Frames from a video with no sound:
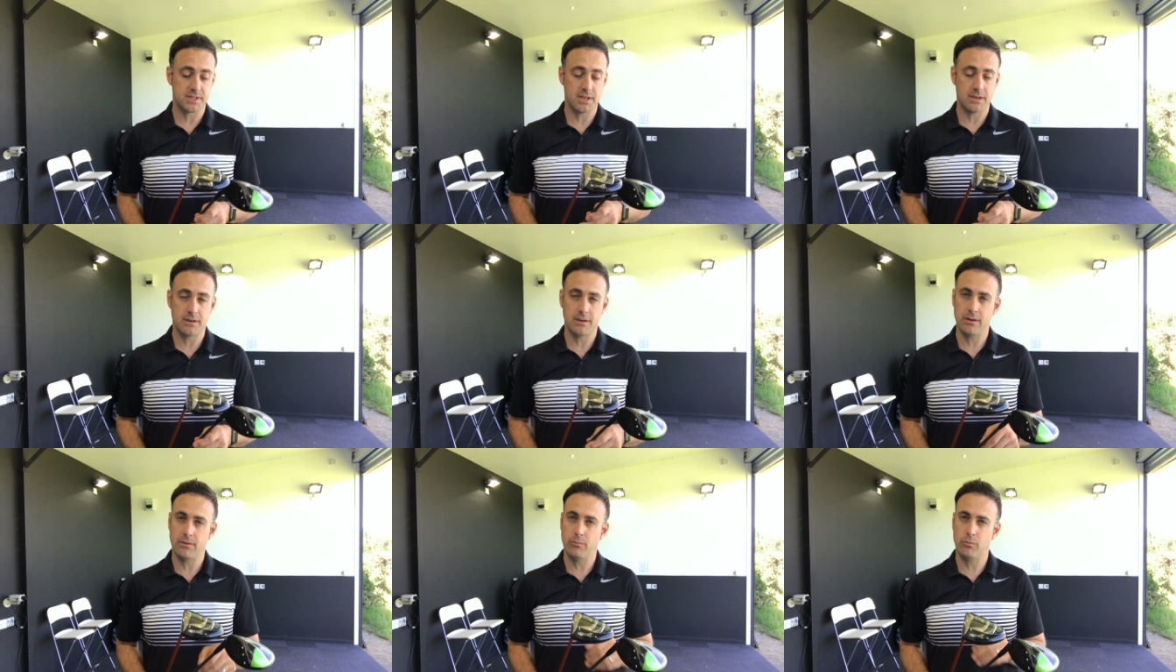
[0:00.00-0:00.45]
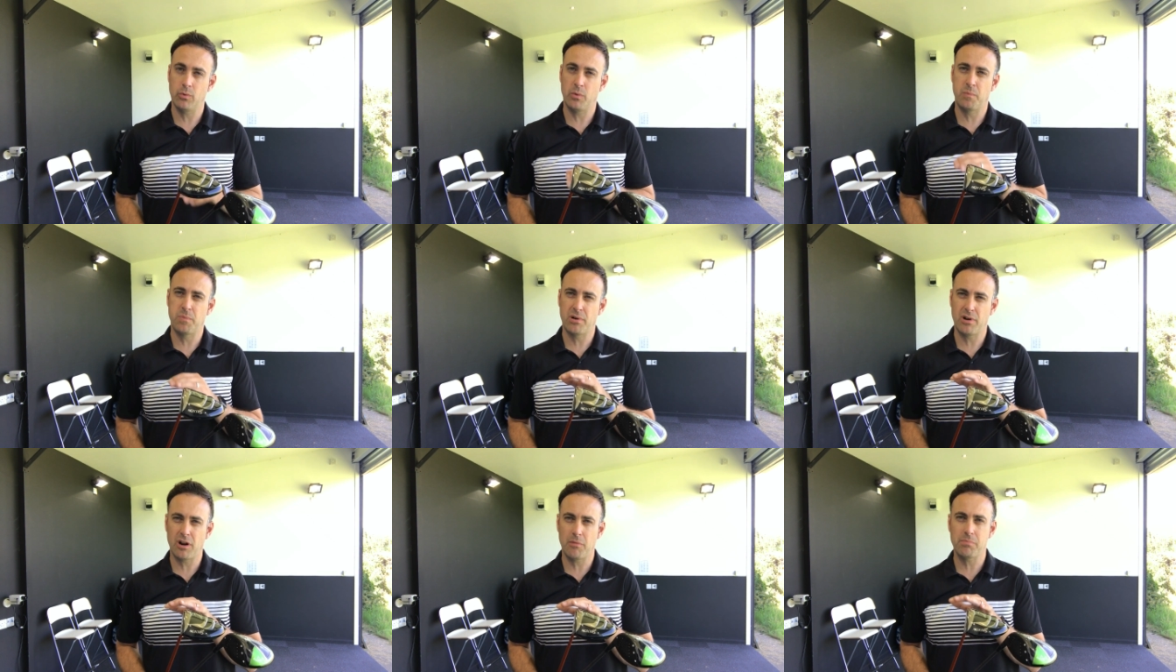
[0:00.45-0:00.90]
and we're
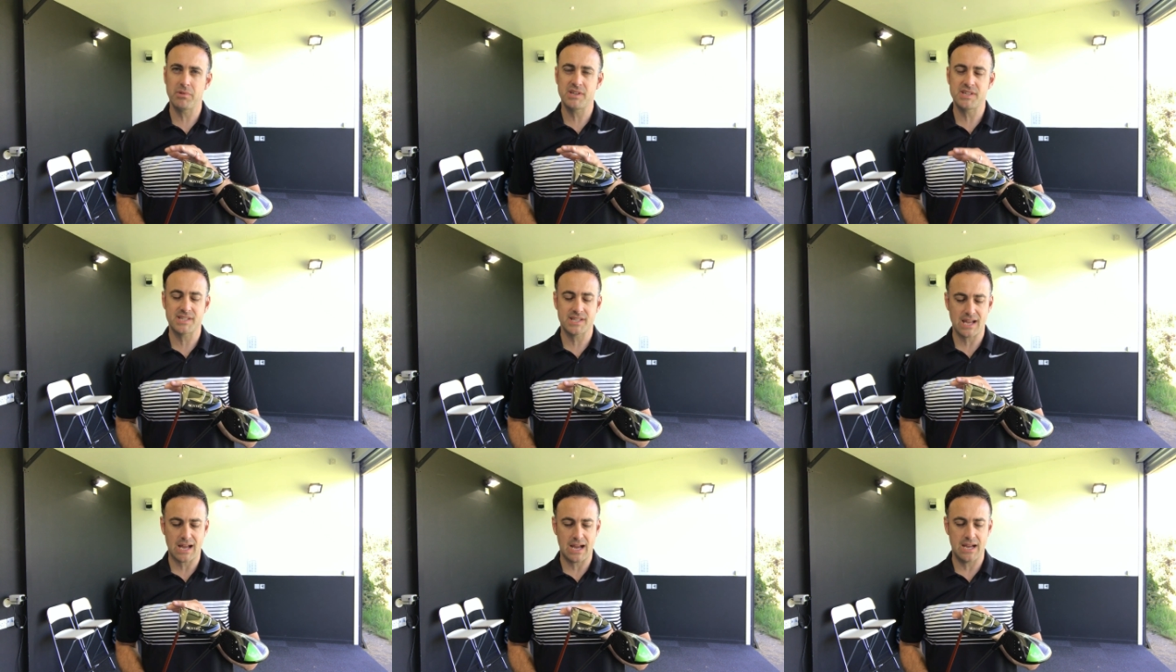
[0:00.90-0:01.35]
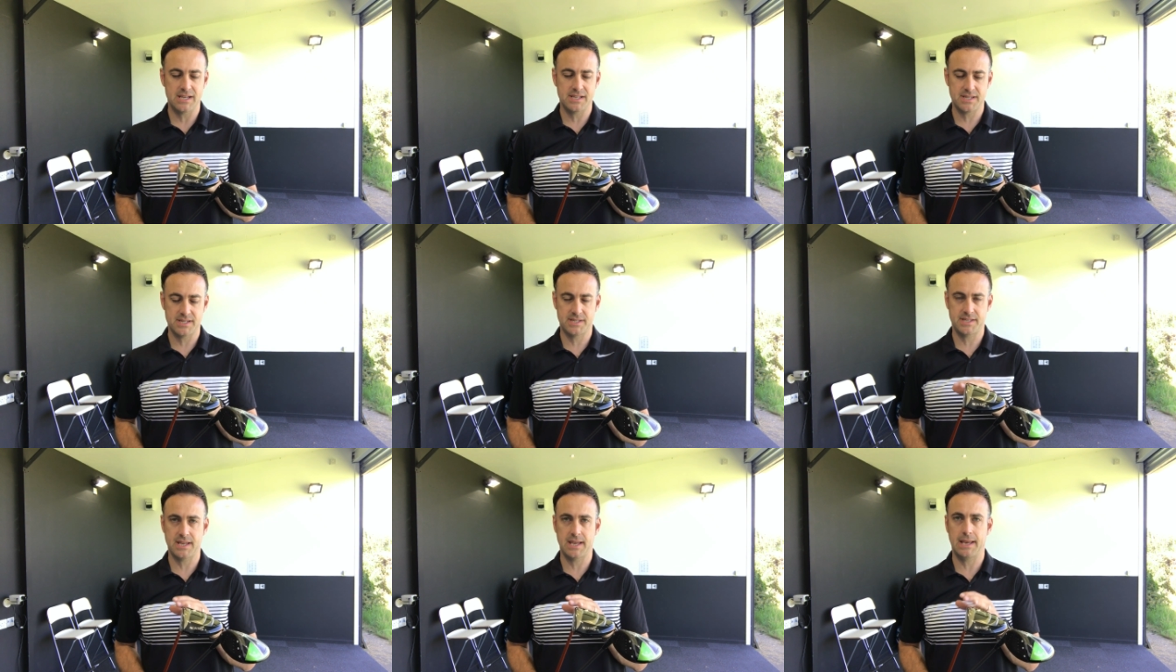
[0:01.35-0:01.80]
probably starting
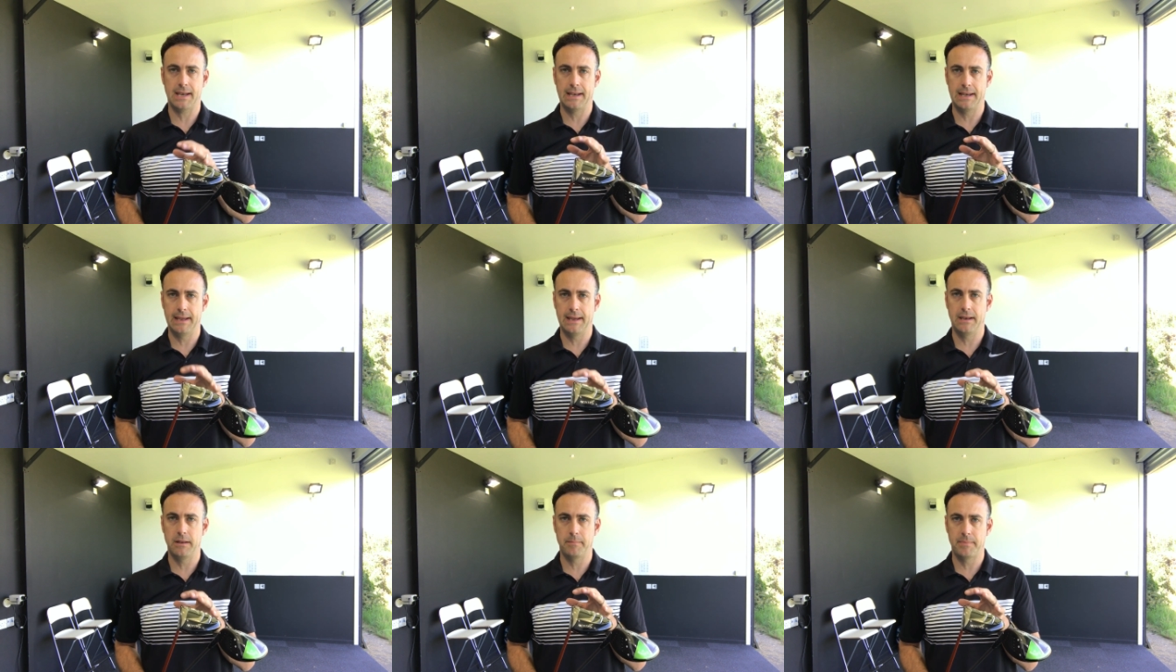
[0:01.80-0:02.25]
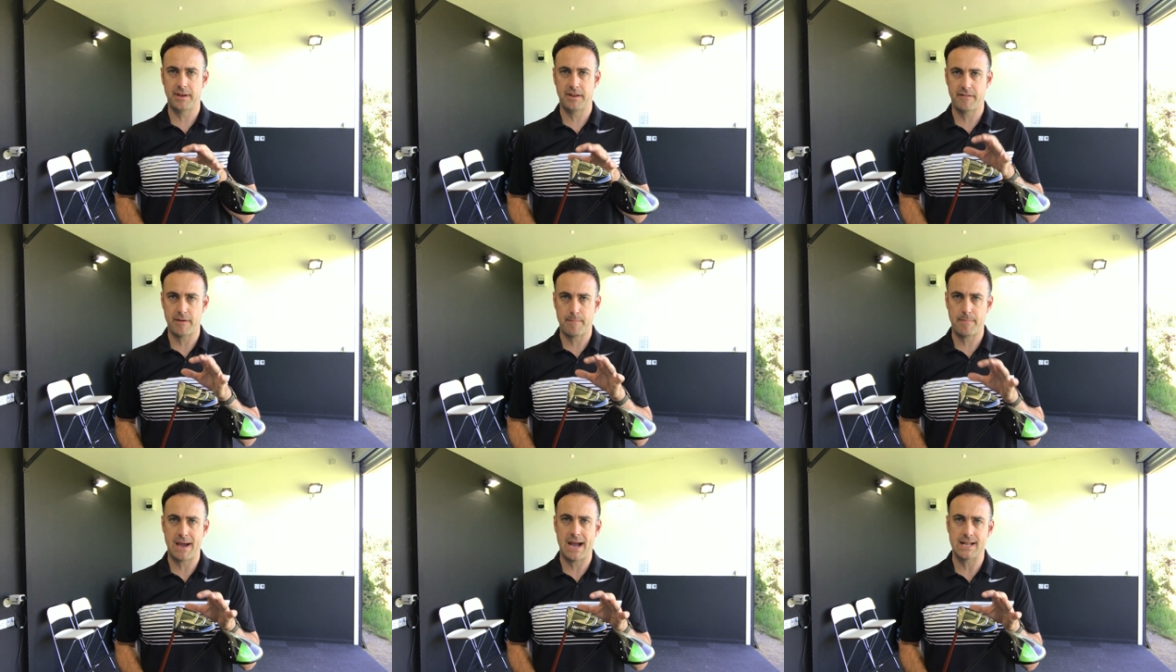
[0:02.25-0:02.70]
to see a little bit of
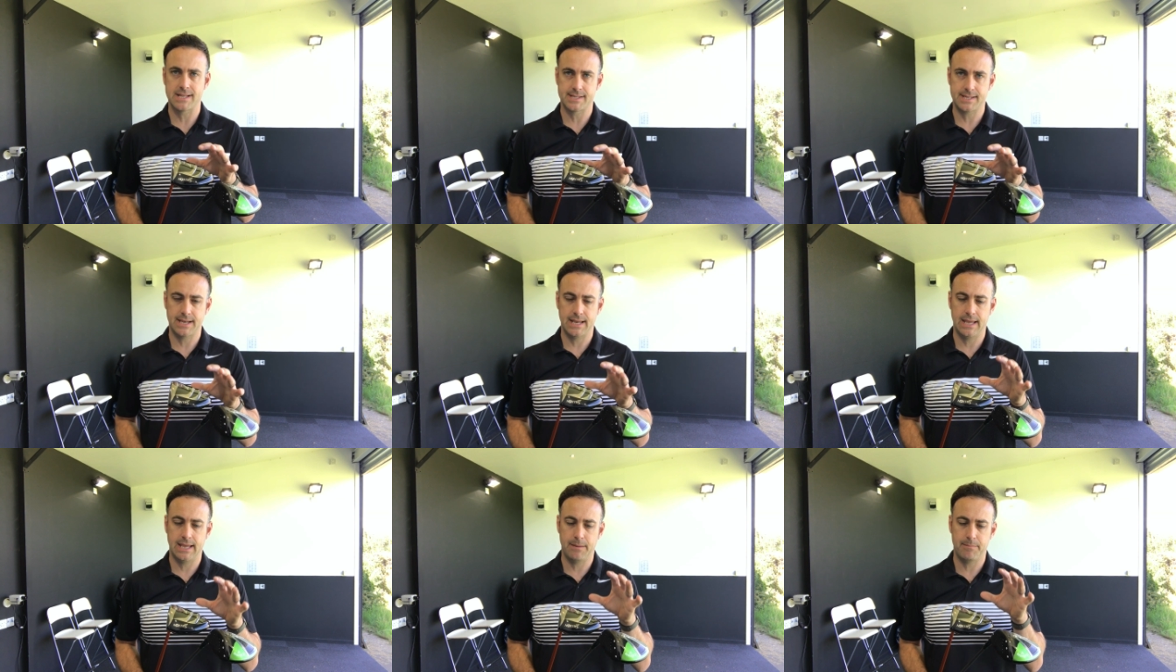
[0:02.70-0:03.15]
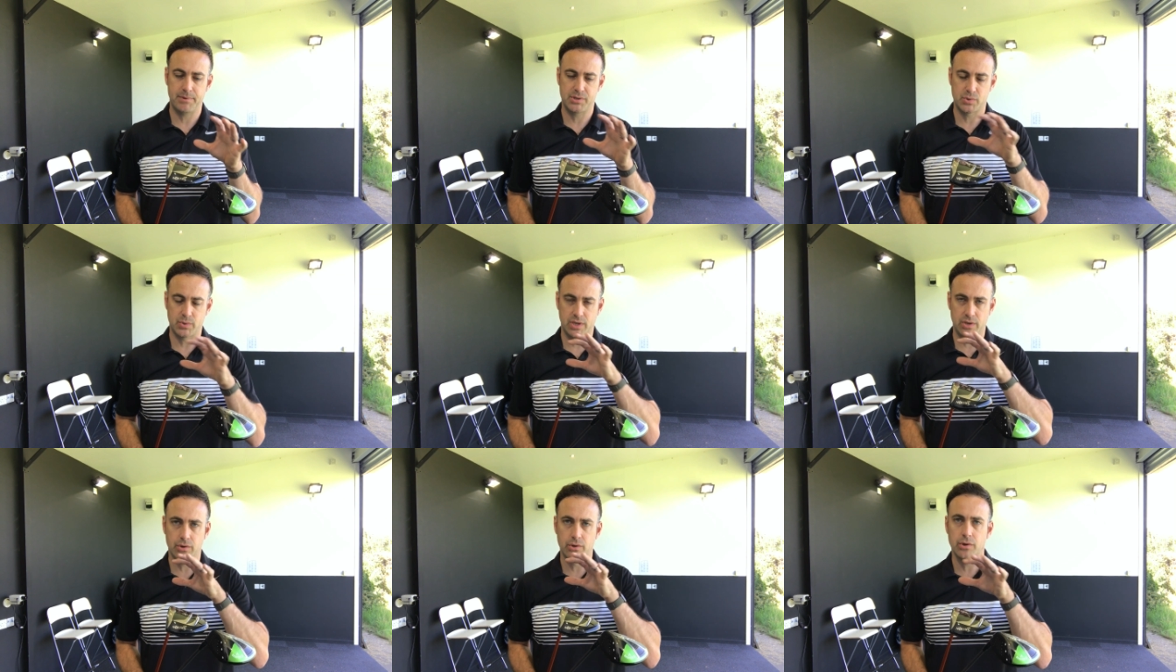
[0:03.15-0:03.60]
a pattern here
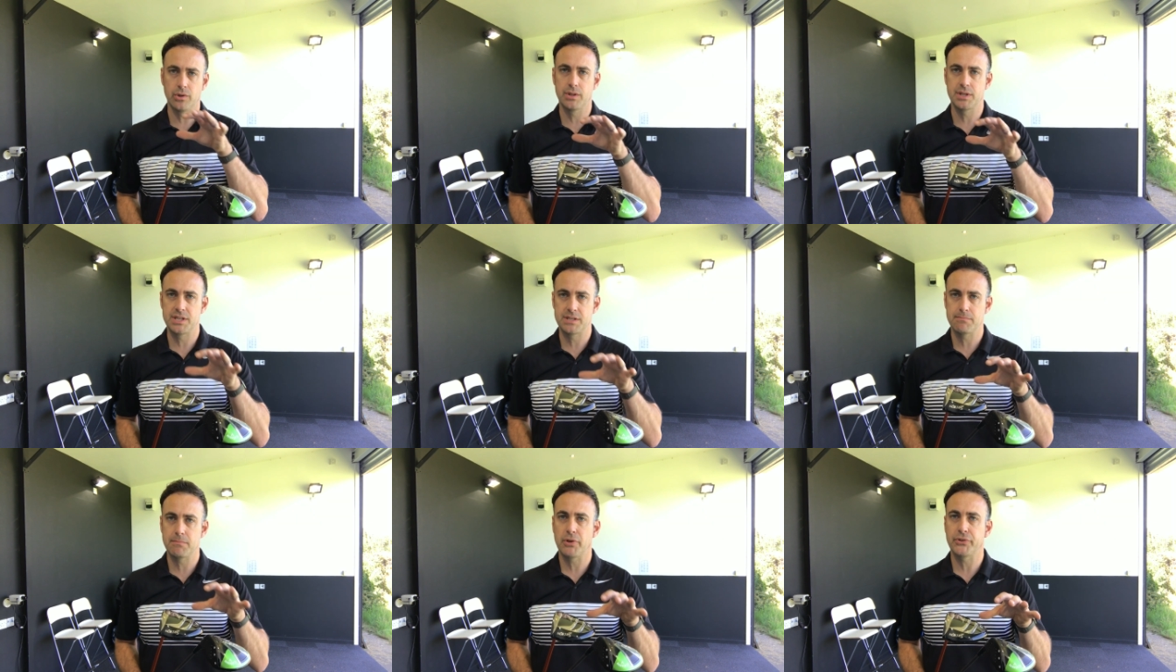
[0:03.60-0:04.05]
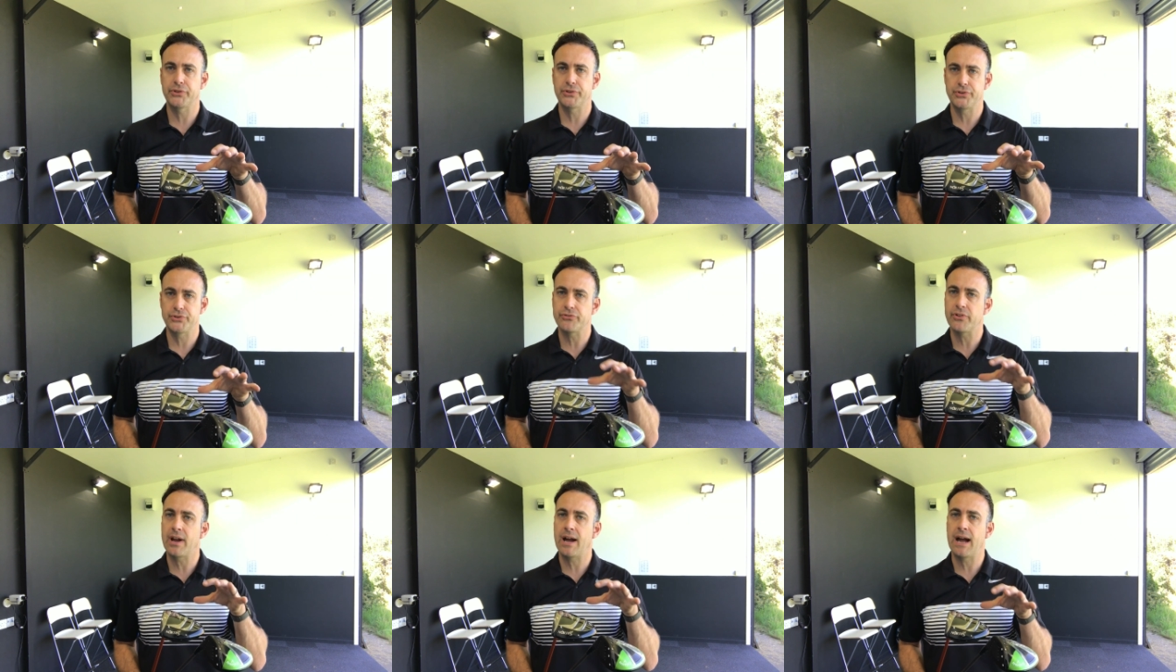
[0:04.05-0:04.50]
between all these
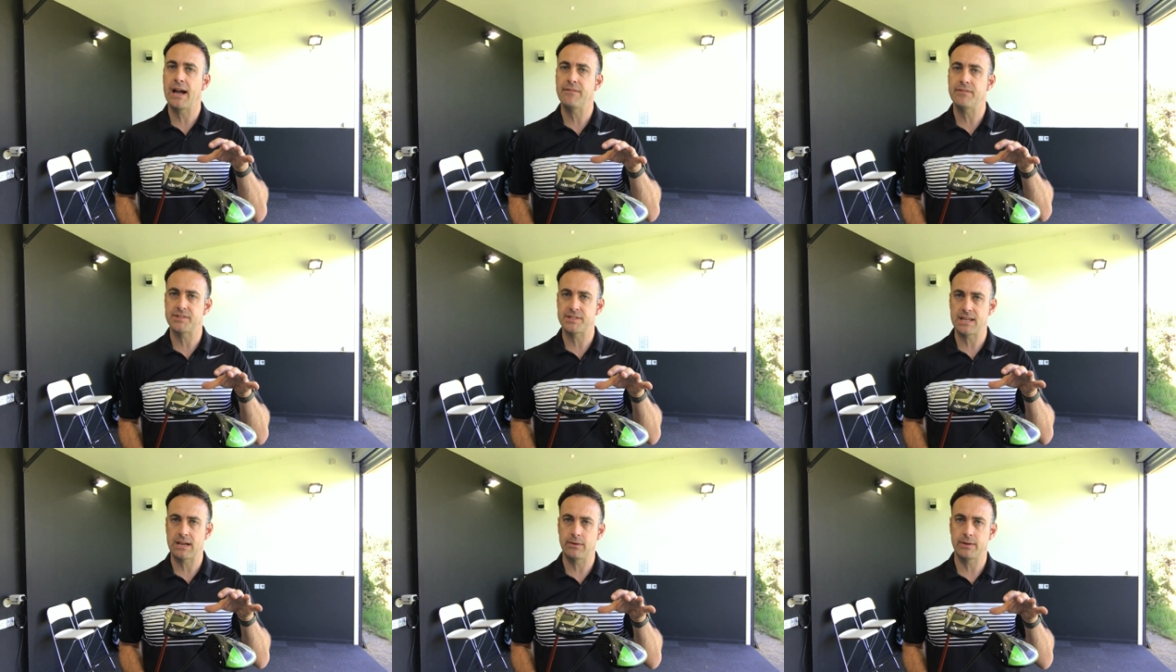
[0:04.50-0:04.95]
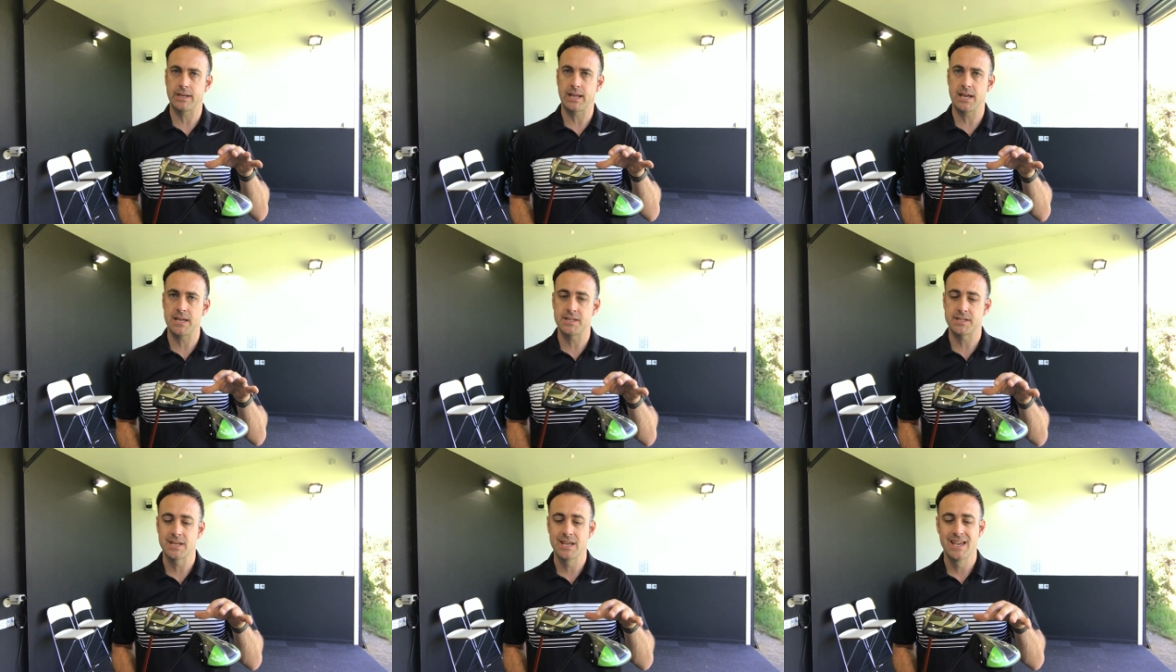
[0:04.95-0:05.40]
modern drivers
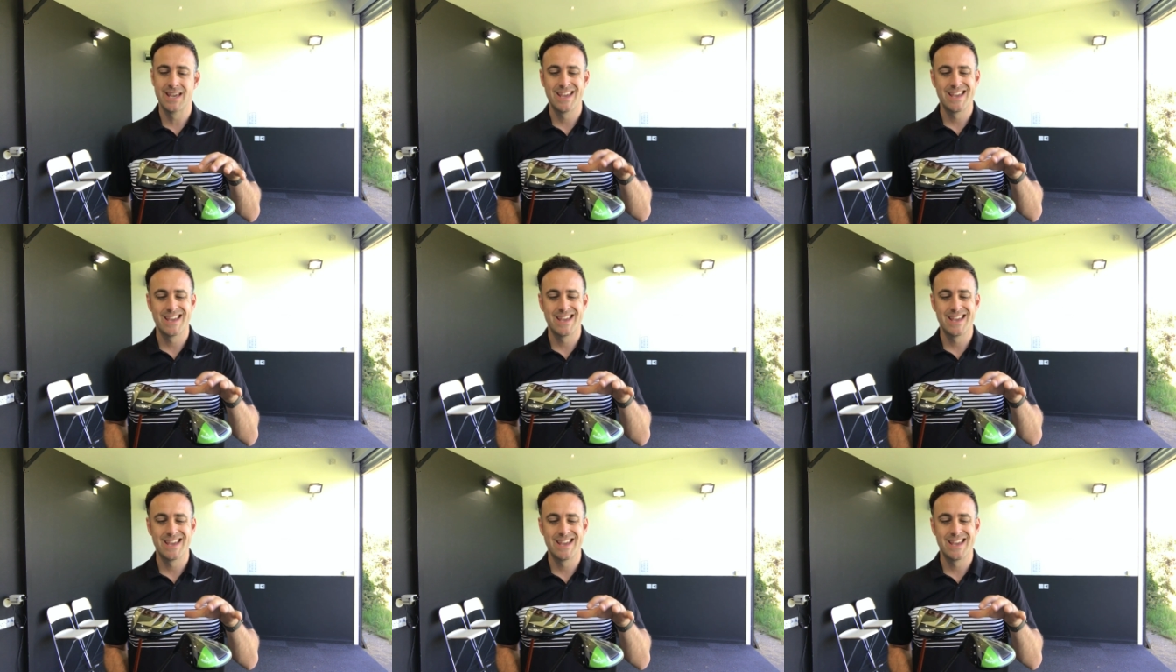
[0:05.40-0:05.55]
nowadays.